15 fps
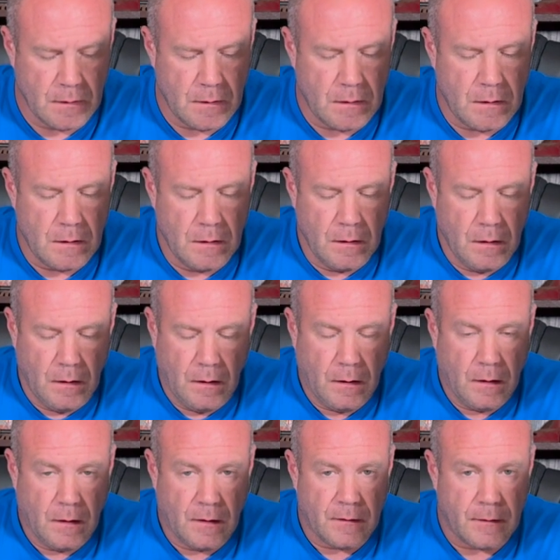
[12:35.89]
The
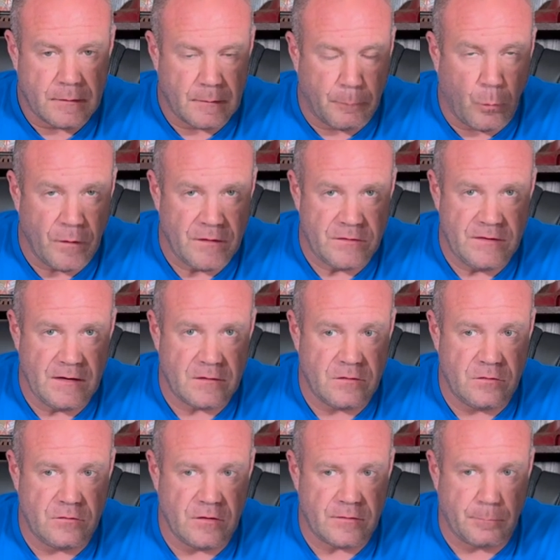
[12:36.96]
0.6 is just a barometer.
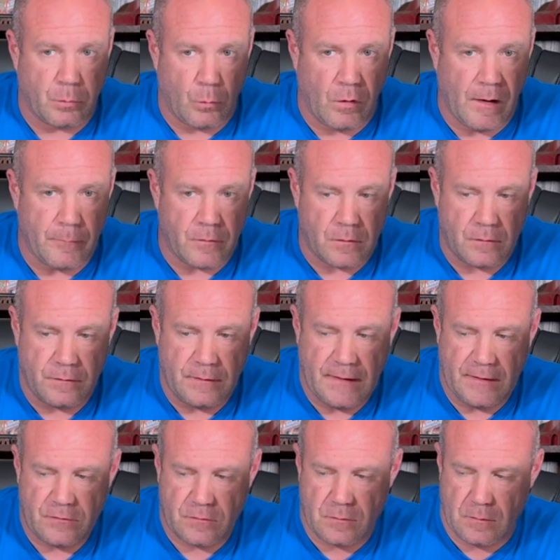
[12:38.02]
That's kind of our
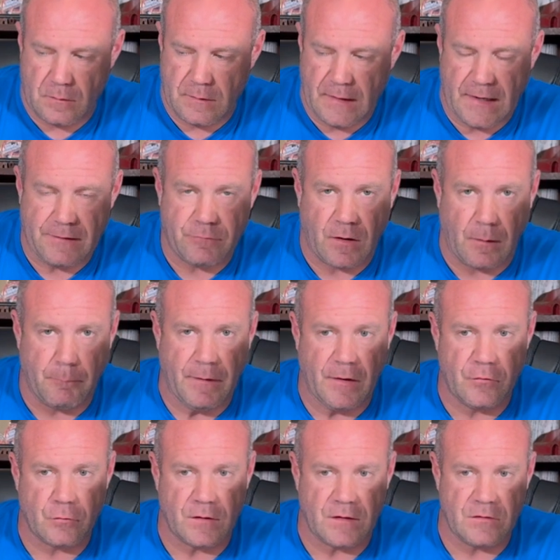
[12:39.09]
measuring stick. What
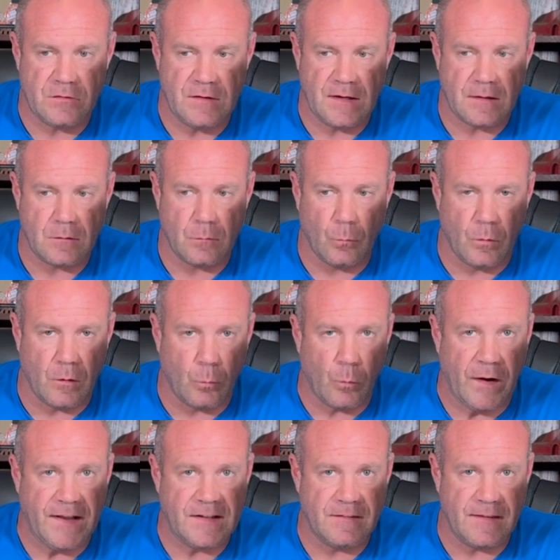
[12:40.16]
weight did they hit at a
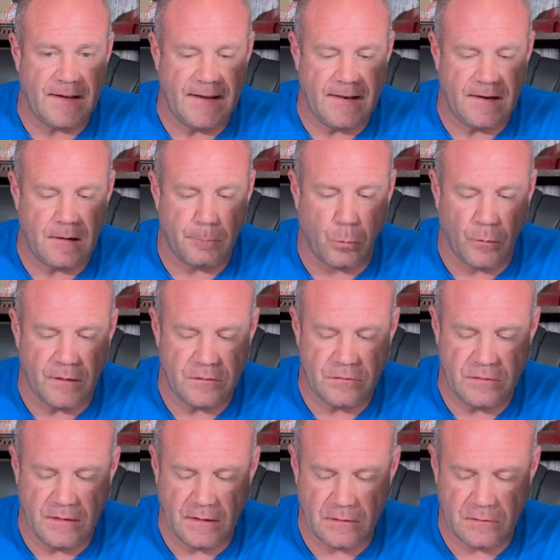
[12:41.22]
0.6? And then
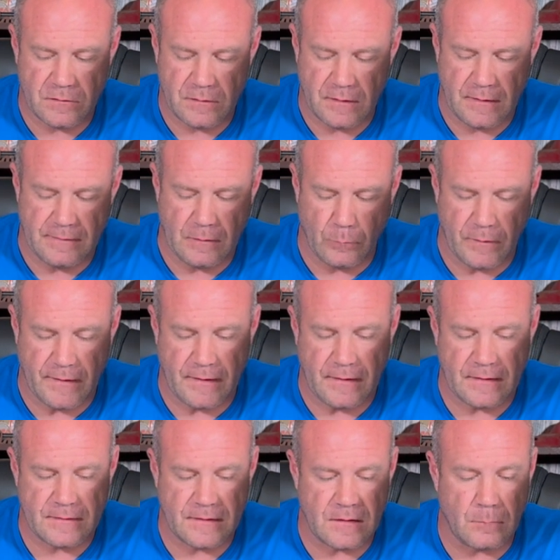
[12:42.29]
at the end of the month, we go
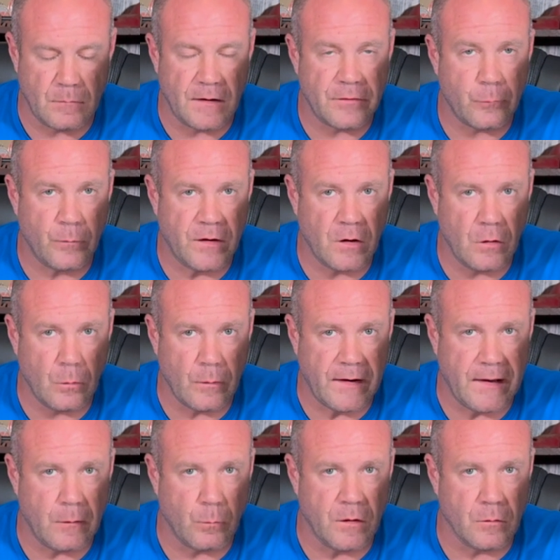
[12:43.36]
and we'll test.
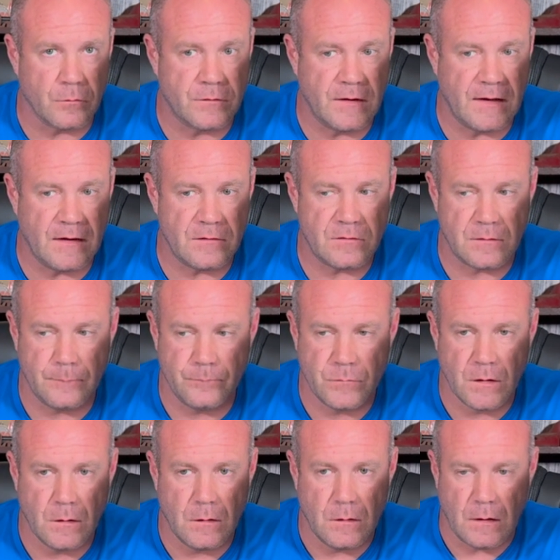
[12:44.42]
I'll look back, and
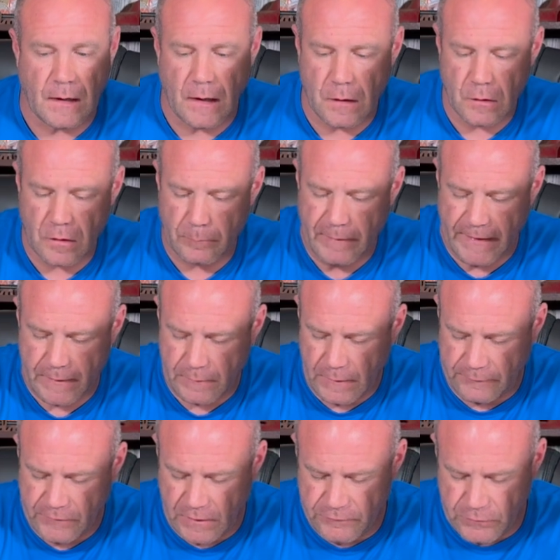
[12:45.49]
I've got a folder here in front of me. I'll
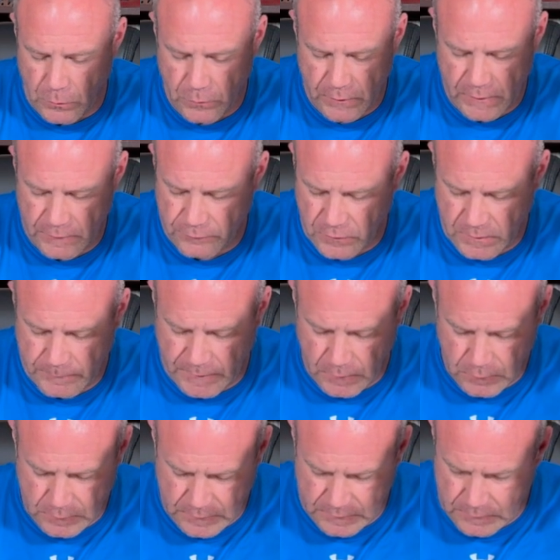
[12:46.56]
look at the
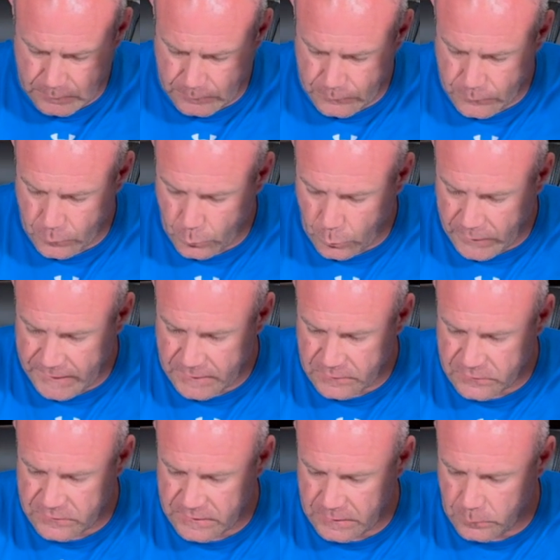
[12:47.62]
weight, see what they
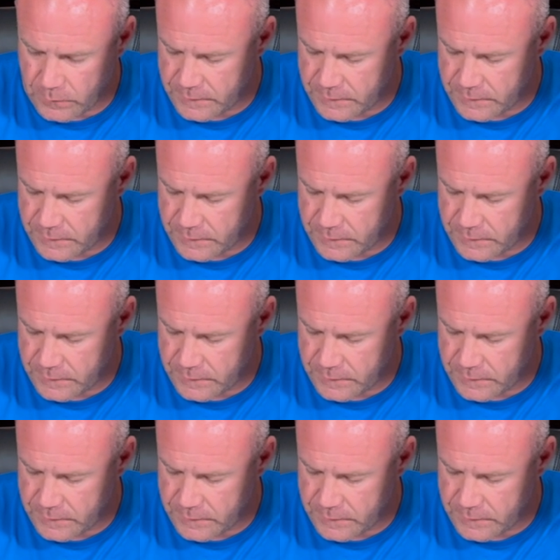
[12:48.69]
hit.